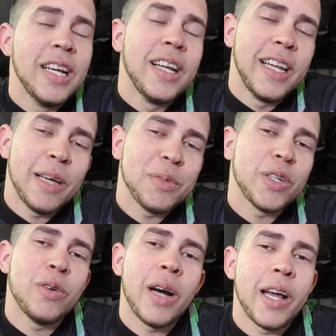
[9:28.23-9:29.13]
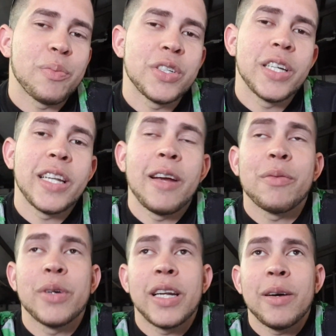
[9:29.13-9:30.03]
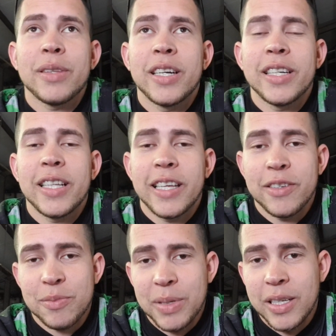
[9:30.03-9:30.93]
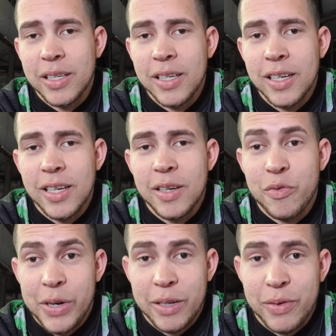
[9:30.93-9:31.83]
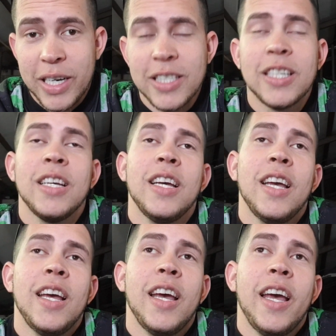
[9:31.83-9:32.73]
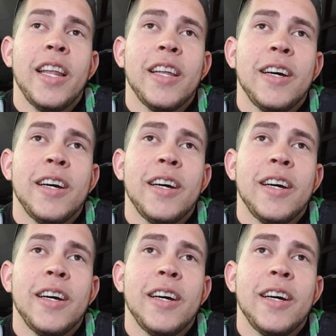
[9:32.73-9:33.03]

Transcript: let me know. I appreciate everyone out there that gives me free advice. And